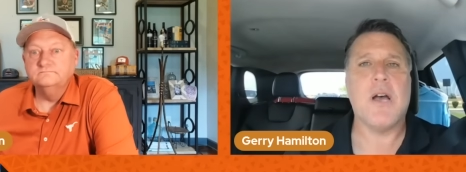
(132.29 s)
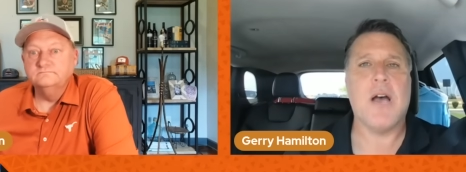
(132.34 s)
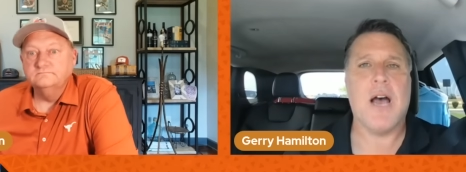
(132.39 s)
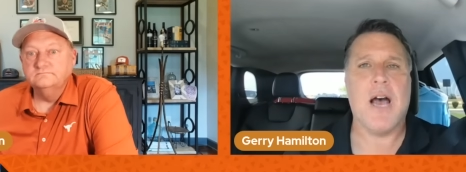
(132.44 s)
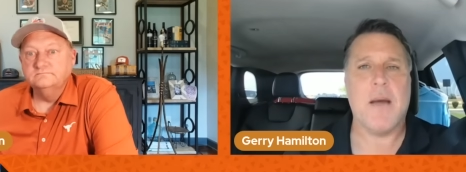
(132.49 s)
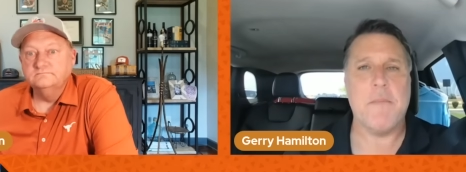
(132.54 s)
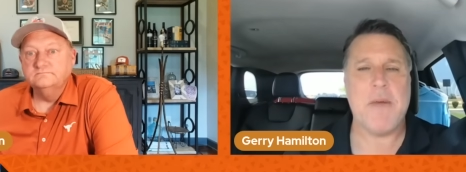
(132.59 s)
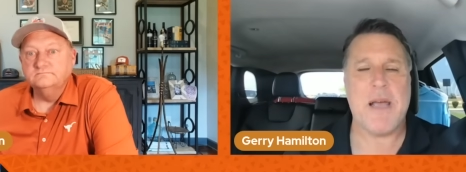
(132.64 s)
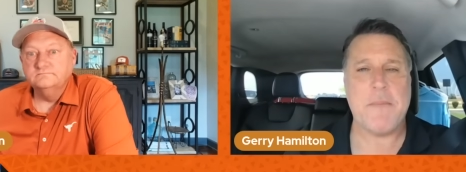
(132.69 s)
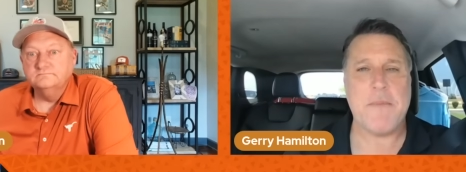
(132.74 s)

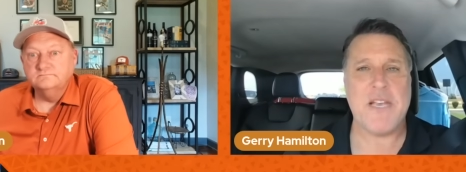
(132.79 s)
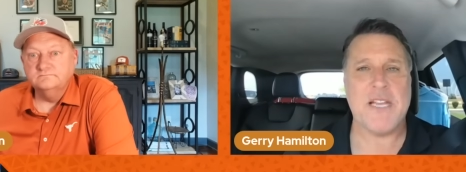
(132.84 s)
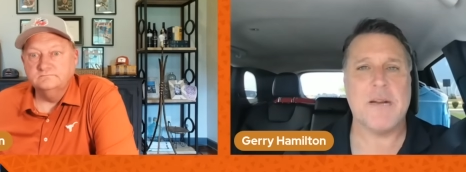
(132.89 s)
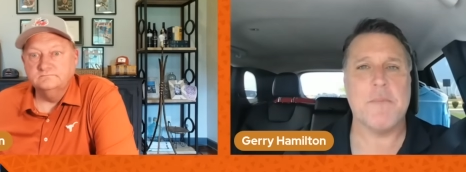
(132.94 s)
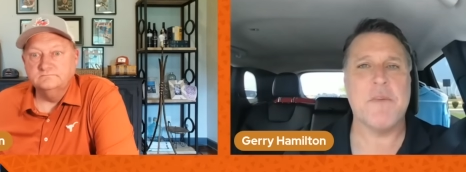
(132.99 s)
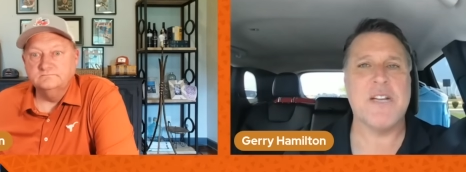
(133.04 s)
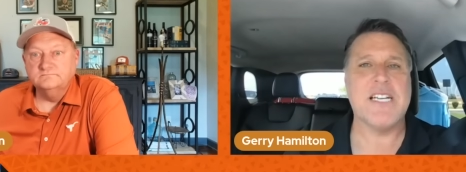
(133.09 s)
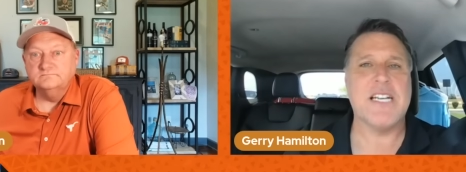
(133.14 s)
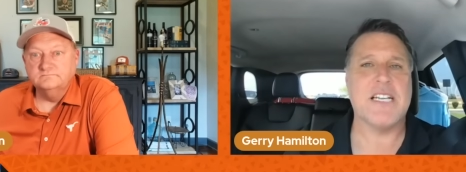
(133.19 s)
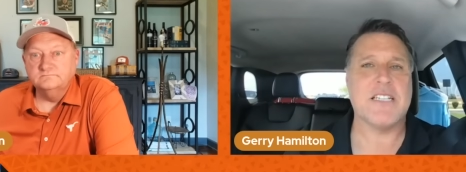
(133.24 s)
Speaker 1: uh, maybe in a
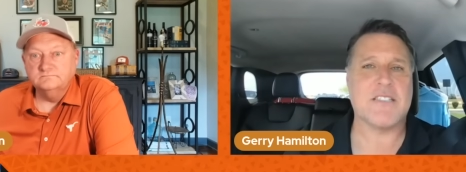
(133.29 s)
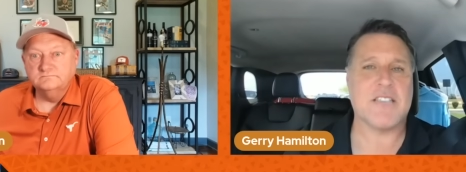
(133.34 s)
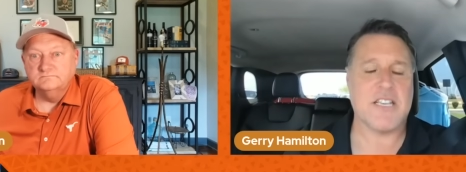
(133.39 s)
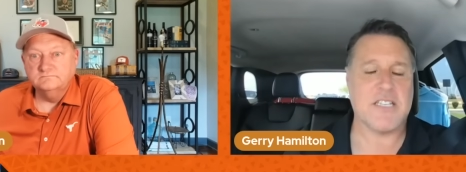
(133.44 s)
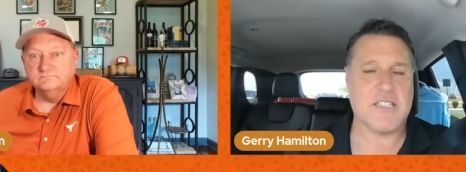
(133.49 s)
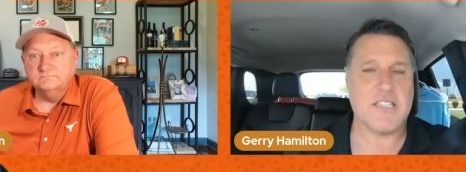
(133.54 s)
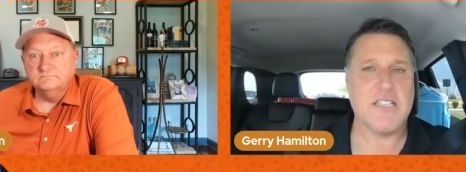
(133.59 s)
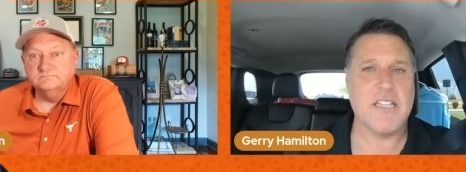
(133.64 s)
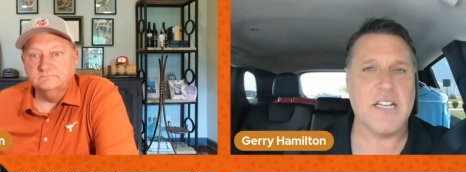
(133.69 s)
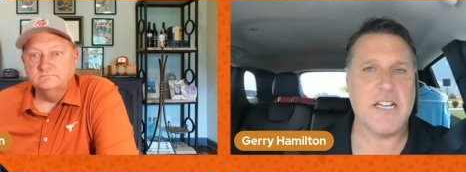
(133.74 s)

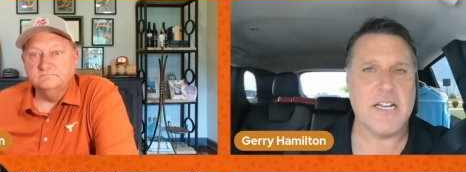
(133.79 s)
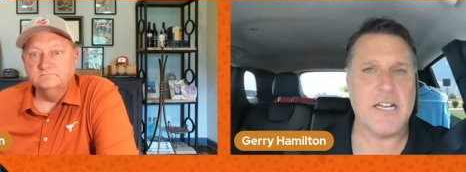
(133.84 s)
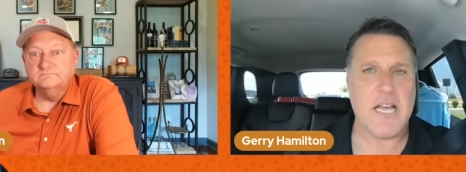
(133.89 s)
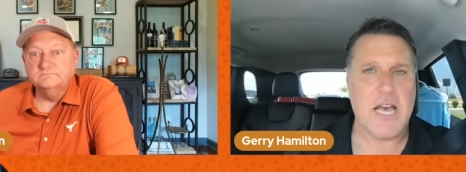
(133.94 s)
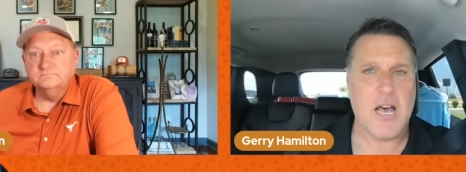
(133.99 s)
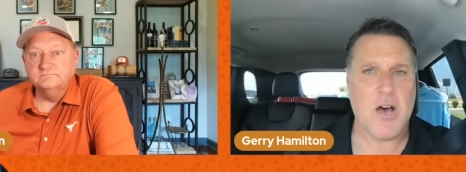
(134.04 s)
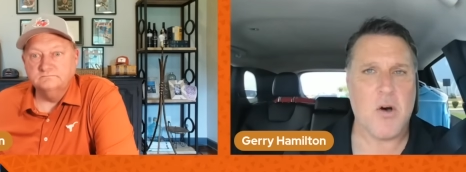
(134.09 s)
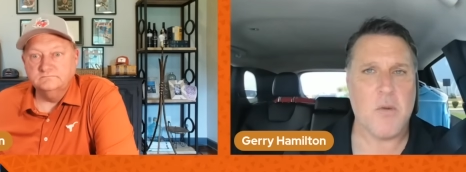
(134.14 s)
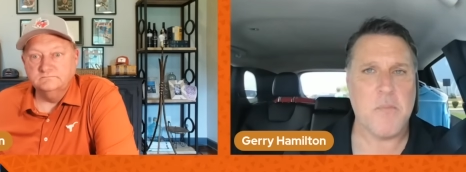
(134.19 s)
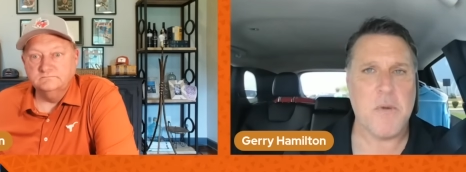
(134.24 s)
meniscus, and then an
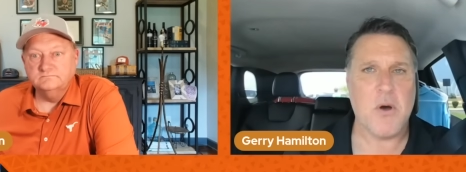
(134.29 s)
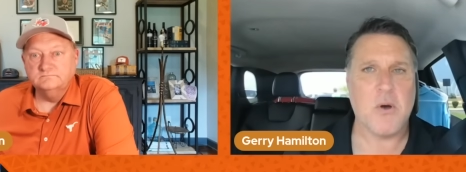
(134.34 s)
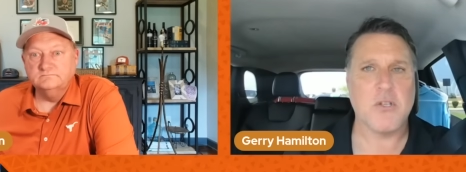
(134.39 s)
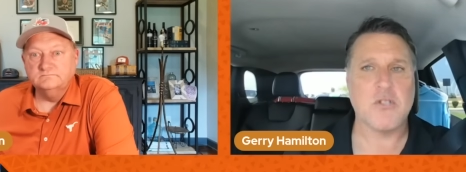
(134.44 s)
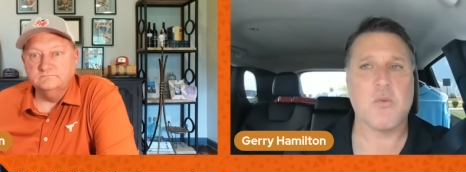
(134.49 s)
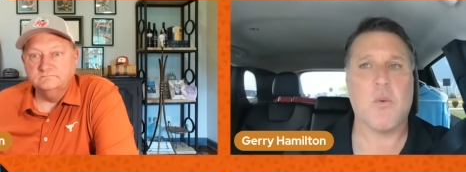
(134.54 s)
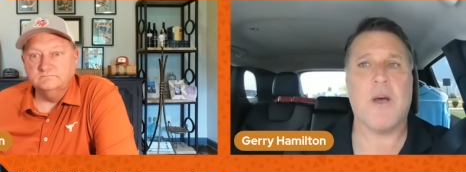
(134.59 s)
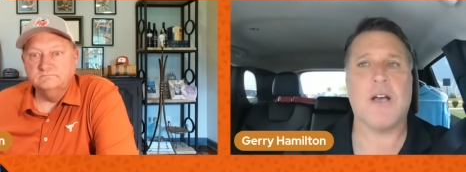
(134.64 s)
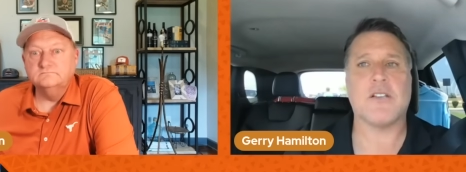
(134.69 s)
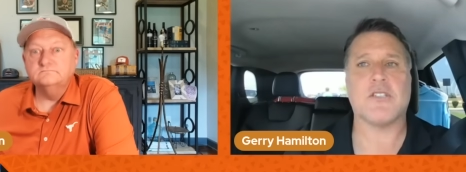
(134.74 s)
elbow
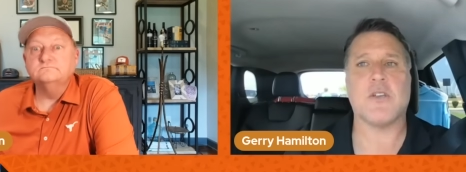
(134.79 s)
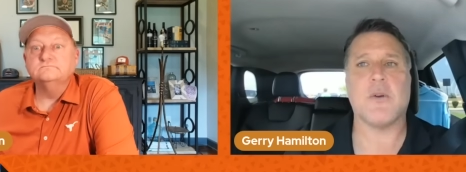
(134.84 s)
as well.